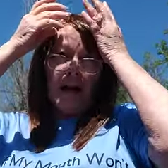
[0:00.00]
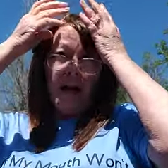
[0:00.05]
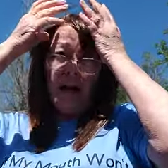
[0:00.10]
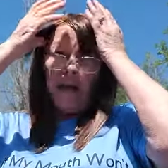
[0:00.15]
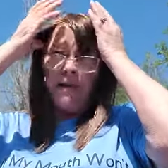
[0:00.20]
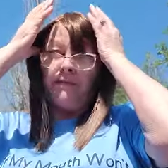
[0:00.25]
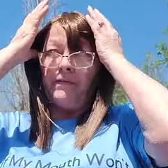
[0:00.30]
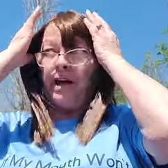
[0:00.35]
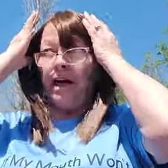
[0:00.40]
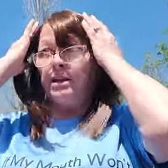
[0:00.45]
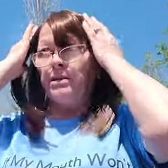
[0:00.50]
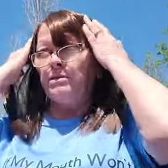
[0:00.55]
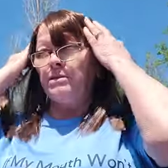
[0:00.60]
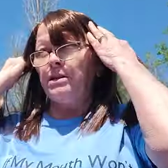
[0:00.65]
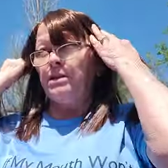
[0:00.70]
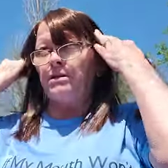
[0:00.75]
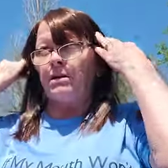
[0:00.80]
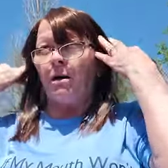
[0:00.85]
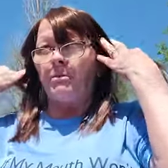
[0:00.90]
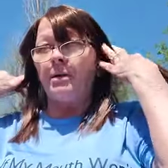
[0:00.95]
like 85
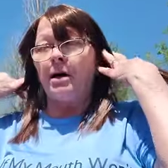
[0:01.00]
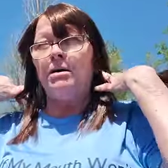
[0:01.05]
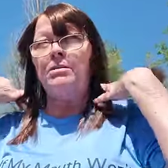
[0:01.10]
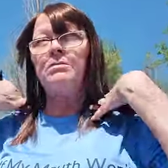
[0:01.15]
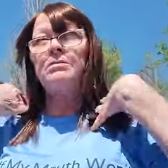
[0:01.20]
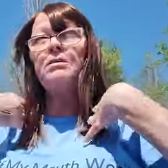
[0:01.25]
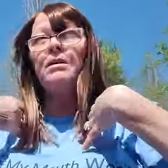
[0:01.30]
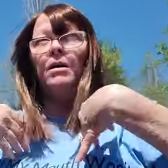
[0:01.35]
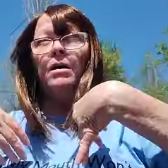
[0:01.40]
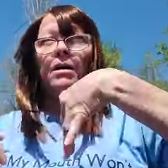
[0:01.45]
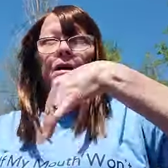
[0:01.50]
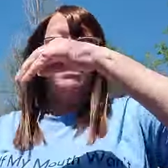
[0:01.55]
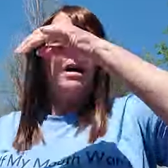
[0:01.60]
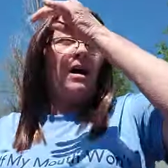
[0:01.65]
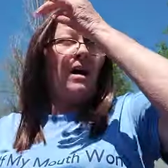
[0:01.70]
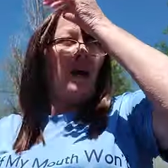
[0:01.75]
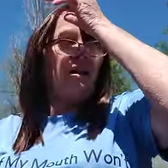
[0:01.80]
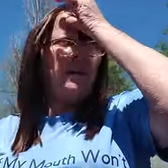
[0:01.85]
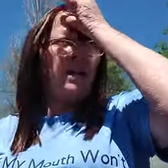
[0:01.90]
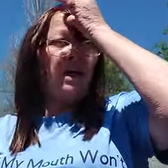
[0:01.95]
degrees
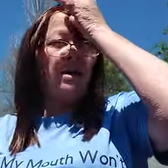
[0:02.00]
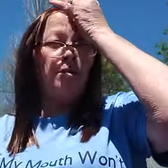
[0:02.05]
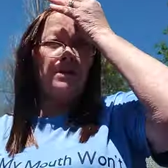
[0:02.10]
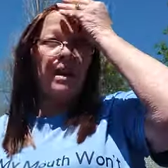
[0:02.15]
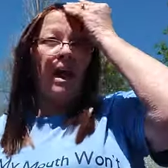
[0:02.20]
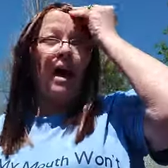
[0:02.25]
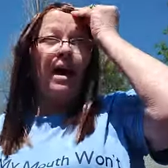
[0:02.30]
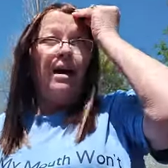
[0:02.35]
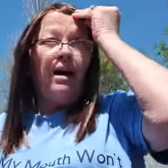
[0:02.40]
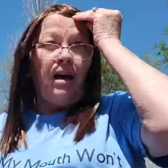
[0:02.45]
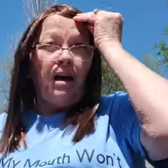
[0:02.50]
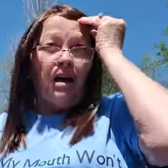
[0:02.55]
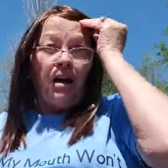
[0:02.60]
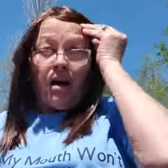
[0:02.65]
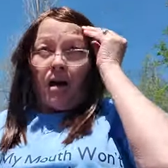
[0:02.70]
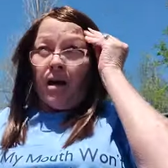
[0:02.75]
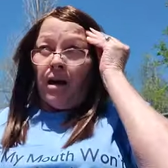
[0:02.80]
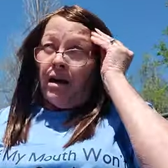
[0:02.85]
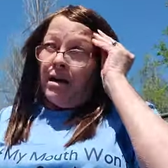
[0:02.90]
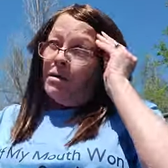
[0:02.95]
almost. I think it was like,
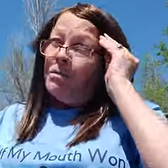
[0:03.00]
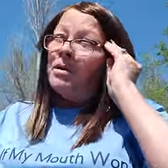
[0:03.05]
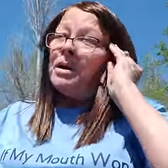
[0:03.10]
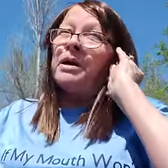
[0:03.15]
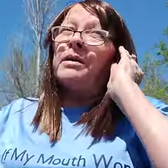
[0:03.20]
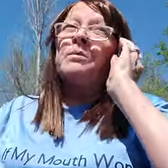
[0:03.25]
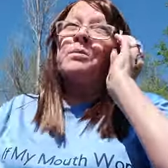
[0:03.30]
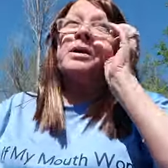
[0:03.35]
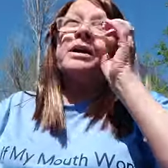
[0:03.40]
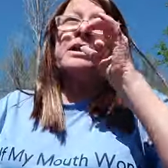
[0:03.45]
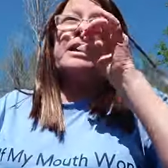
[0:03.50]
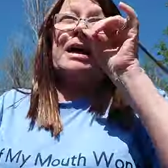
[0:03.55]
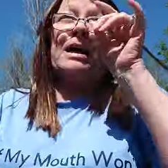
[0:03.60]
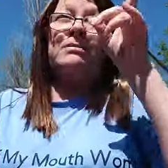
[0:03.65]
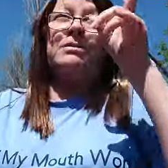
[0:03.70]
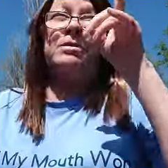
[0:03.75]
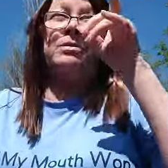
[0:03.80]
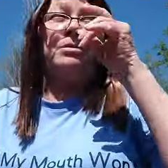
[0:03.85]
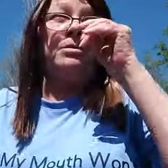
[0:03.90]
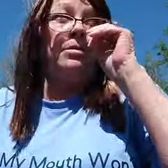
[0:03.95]
when I went down
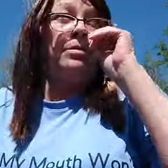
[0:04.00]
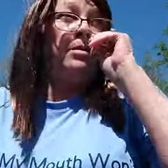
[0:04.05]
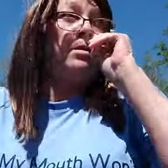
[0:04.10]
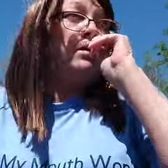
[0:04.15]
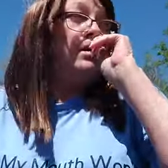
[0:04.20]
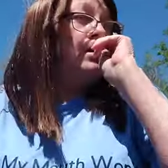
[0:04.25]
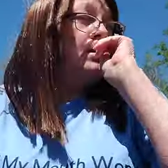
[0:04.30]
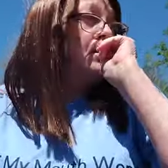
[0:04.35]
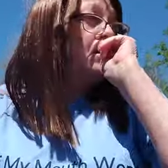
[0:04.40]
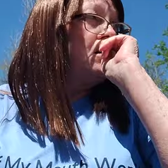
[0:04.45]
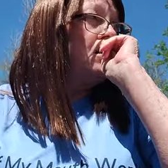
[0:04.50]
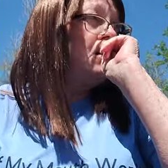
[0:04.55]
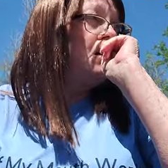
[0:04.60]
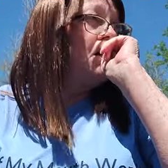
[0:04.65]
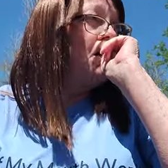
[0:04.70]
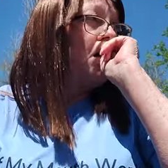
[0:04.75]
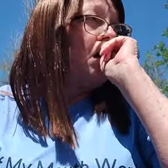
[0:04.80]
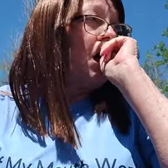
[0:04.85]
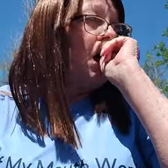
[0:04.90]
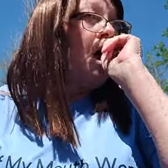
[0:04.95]
to
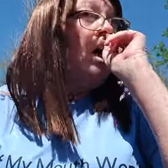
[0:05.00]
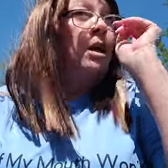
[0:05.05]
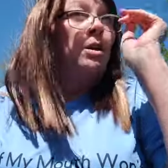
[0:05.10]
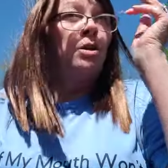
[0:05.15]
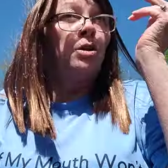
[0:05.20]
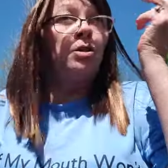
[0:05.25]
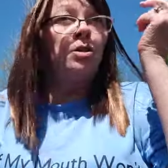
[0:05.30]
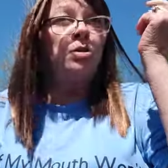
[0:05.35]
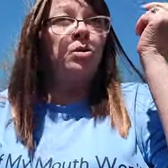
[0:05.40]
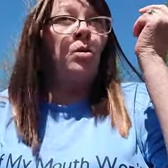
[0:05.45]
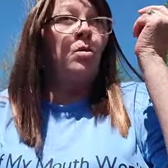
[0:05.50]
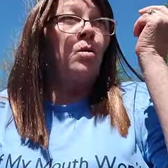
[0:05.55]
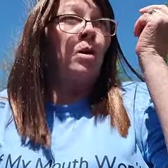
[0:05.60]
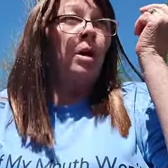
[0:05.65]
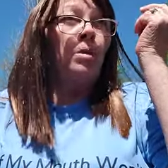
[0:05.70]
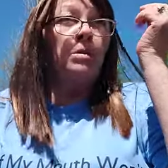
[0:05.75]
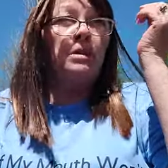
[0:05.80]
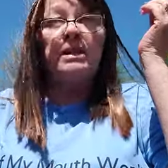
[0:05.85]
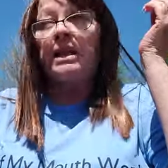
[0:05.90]
the store, it